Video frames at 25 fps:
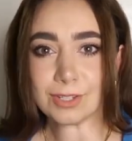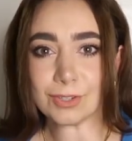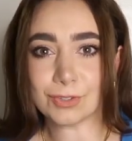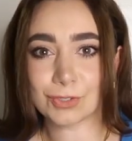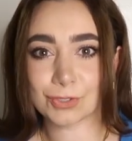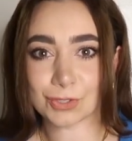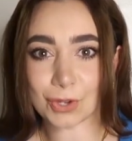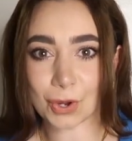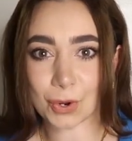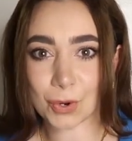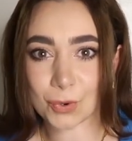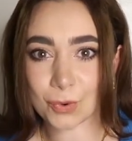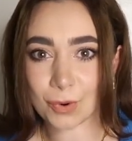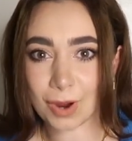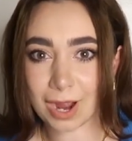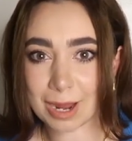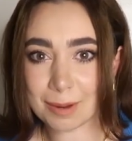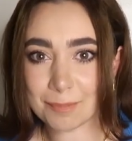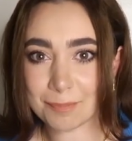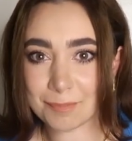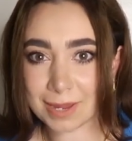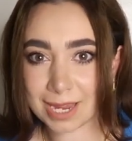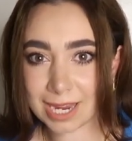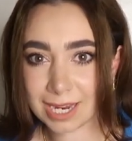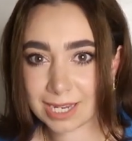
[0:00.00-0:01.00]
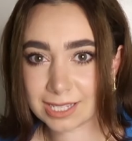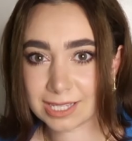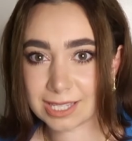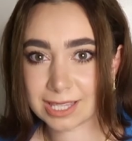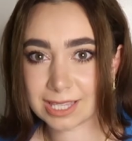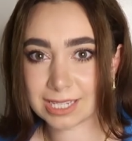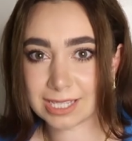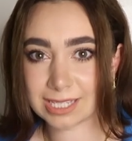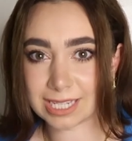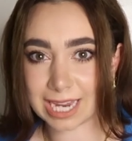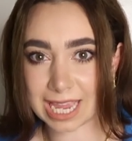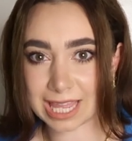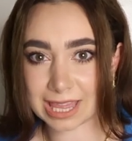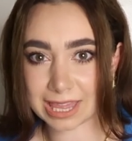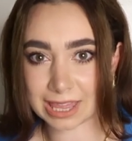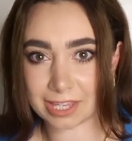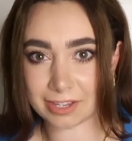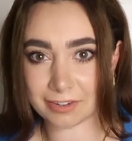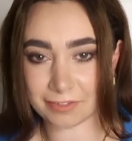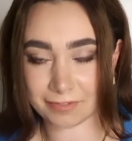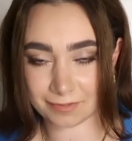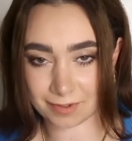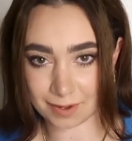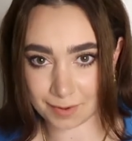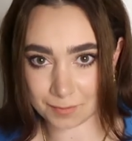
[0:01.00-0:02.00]
So I picked the
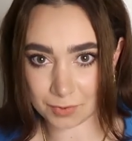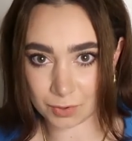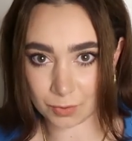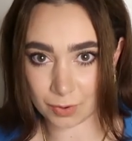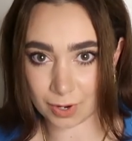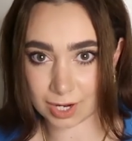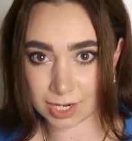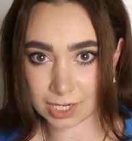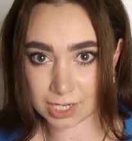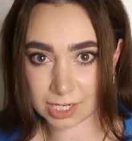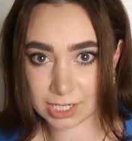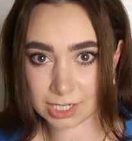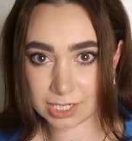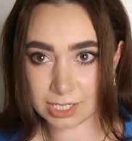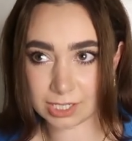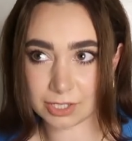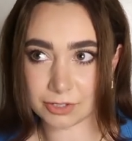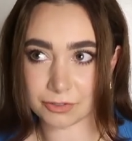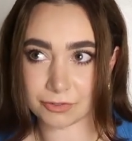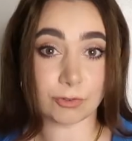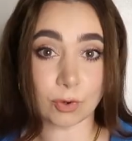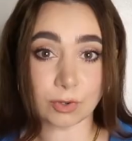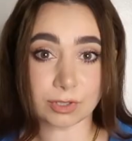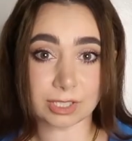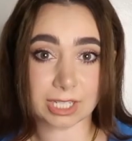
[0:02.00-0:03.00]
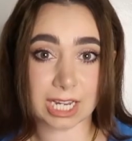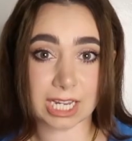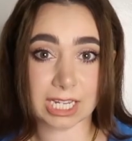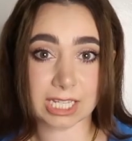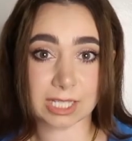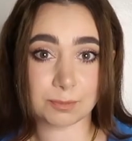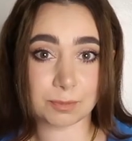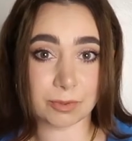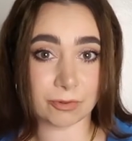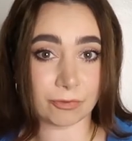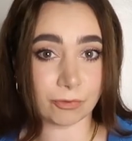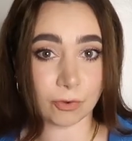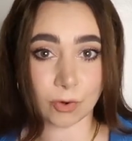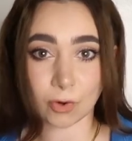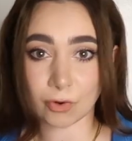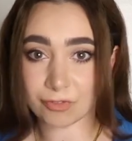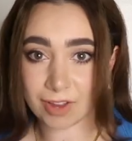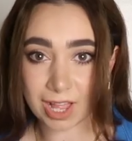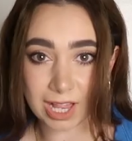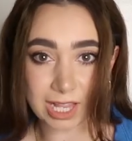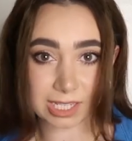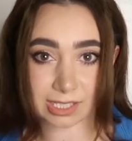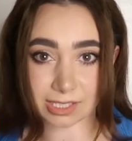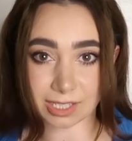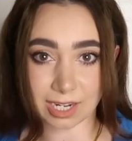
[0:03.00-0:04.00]
10th of February, four days before
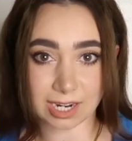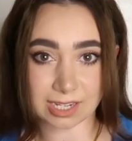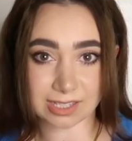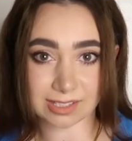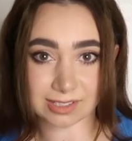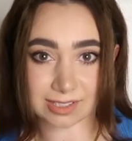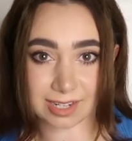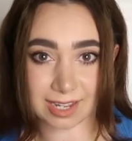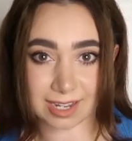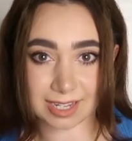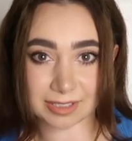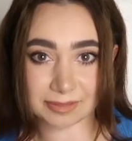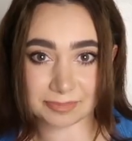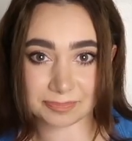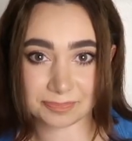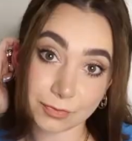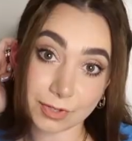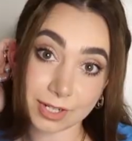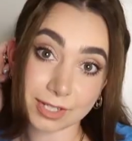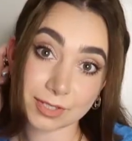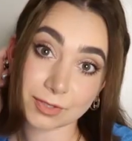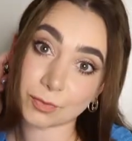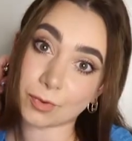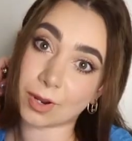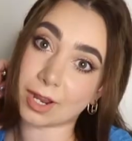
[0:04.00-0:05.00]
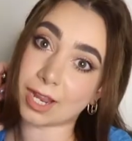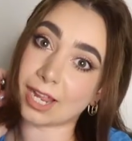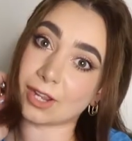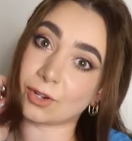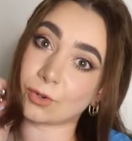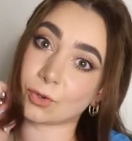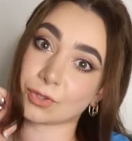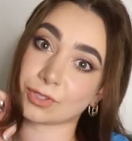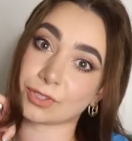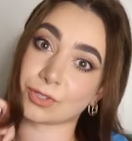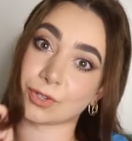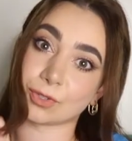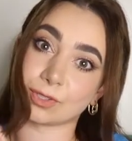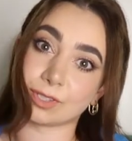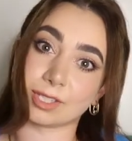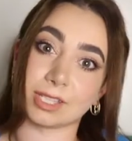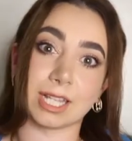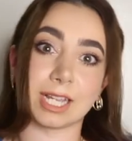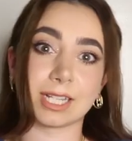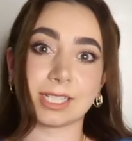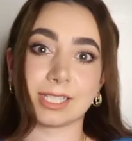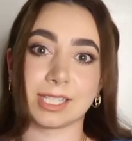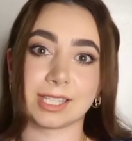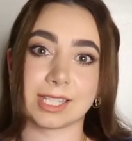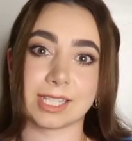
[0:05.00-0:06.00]
Valentine's Day. The reason why I also
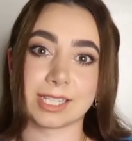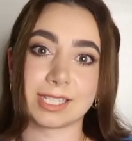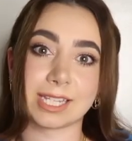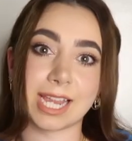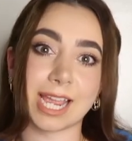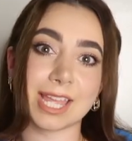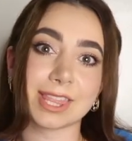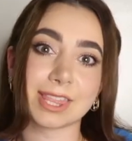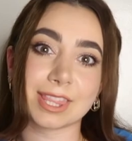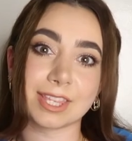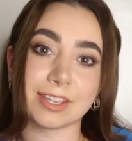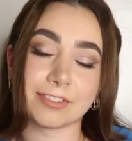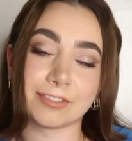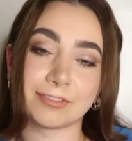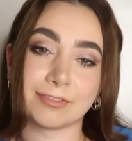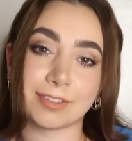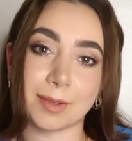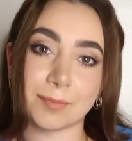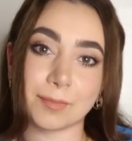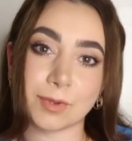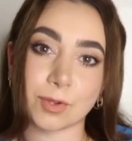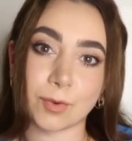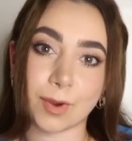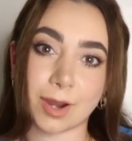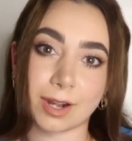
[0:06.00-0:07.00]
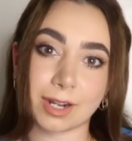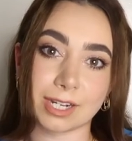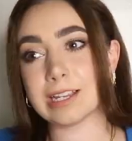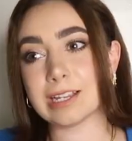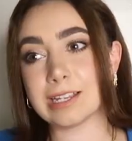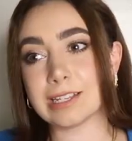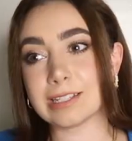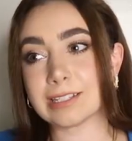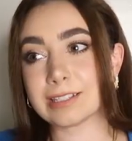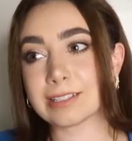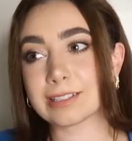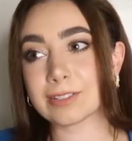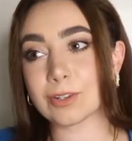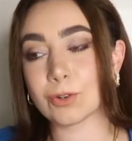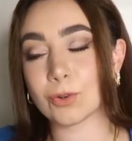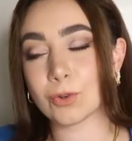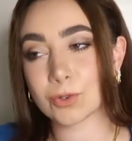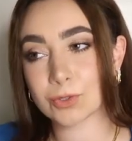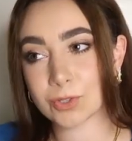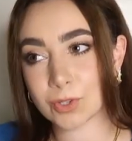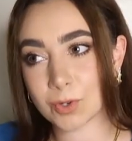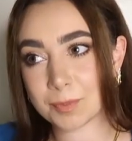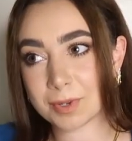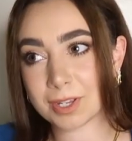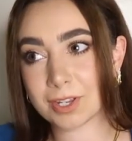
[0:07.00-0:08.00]
selected the 10th of February is
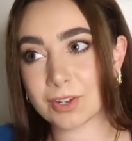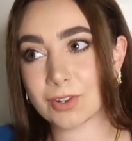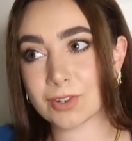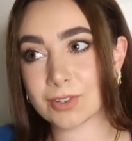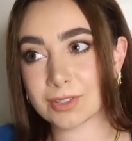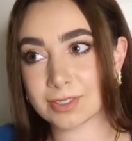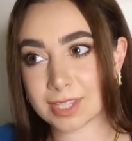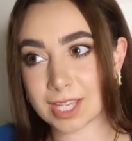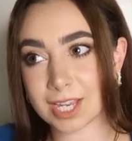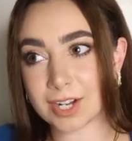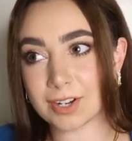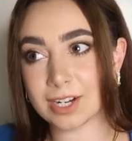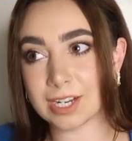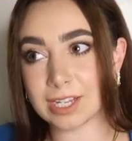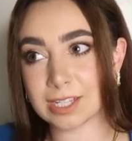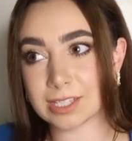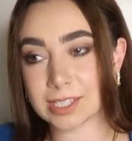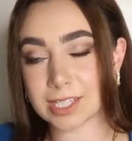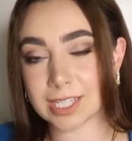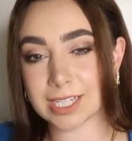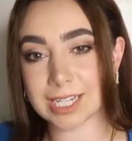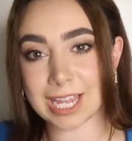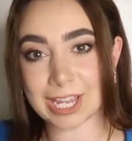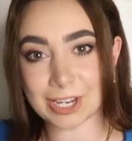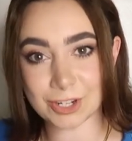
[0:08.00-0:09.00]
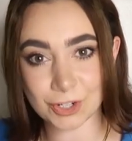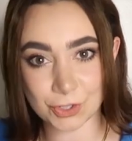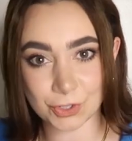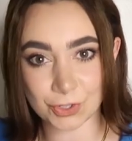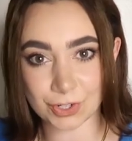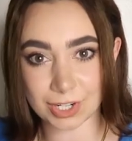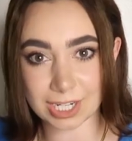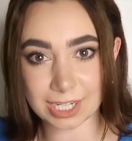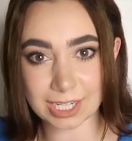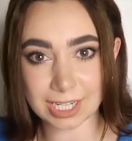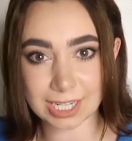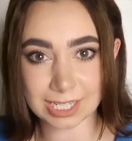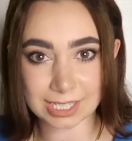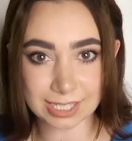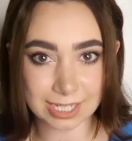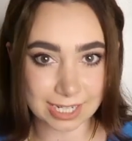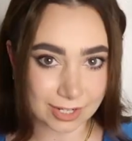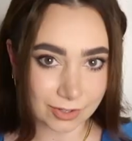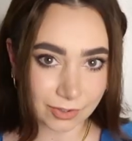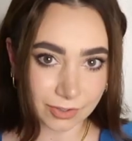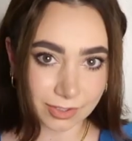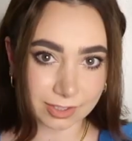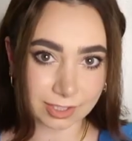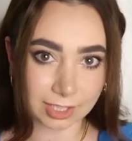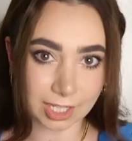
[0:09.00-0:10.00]
also because there is an entry in
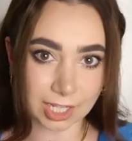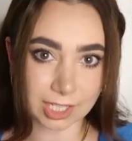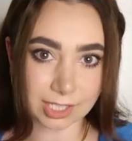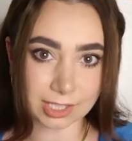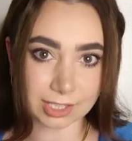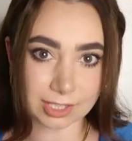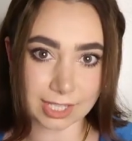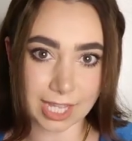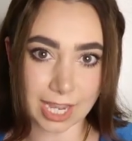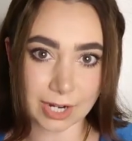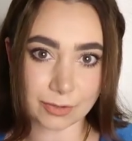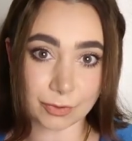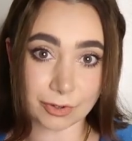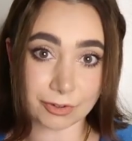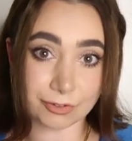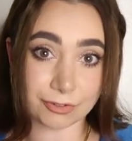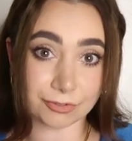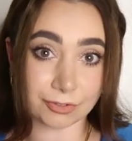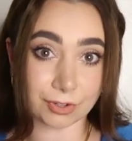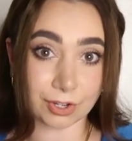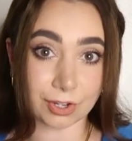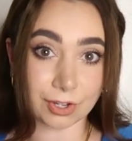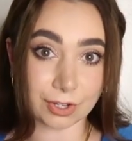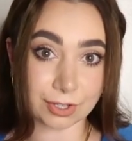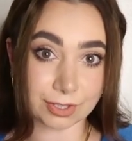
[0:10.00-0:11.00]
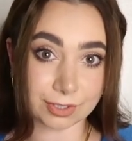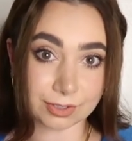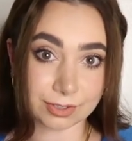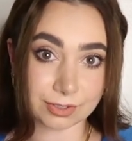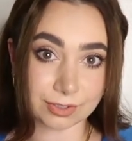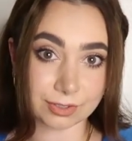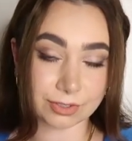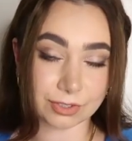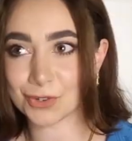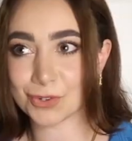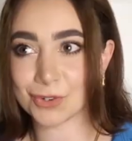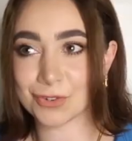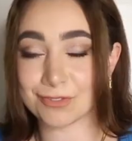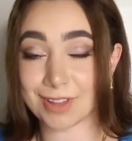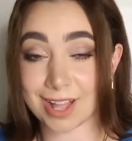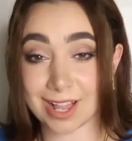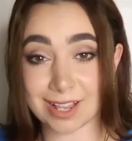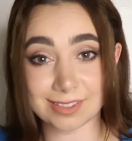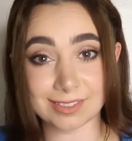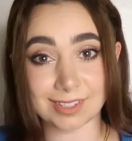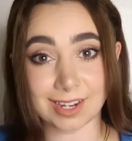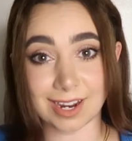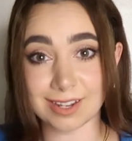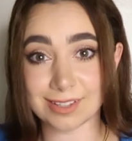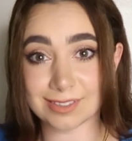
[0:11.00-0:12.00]
Neon Sun that refers to
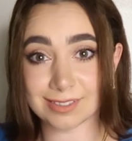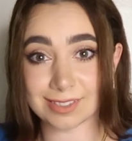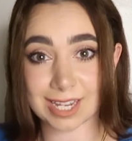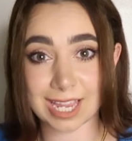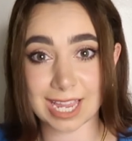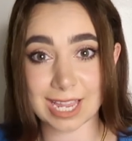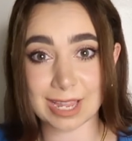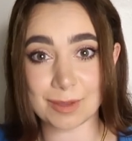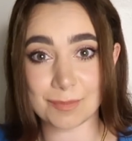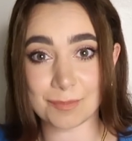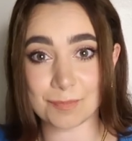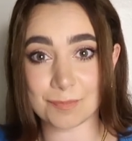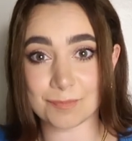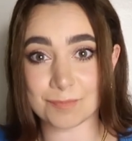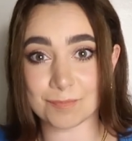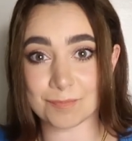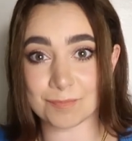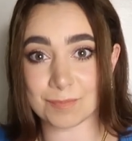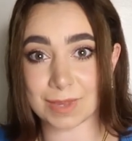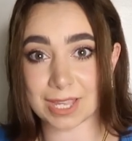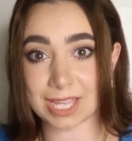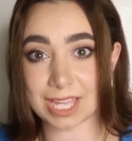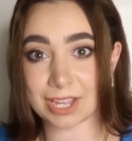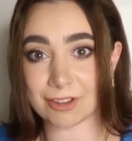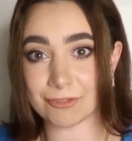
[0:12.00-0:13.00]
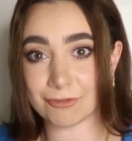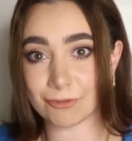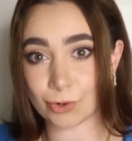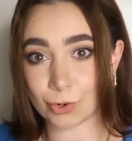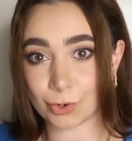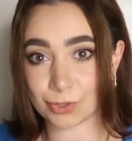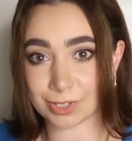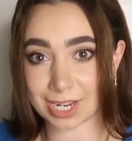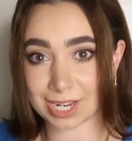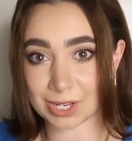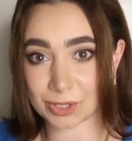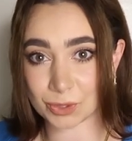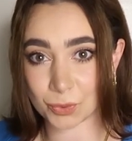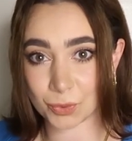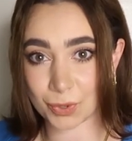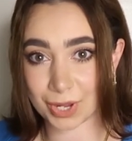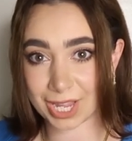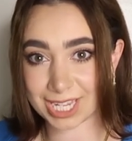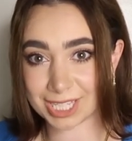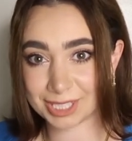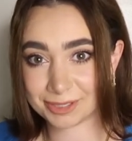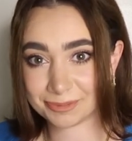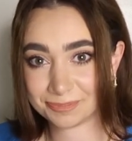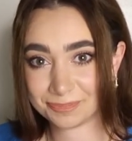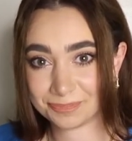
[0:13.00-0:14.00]
Valentine's Day being four days
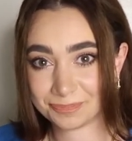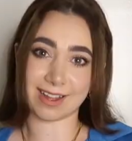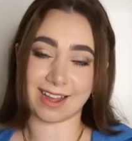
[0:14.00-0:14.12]
away.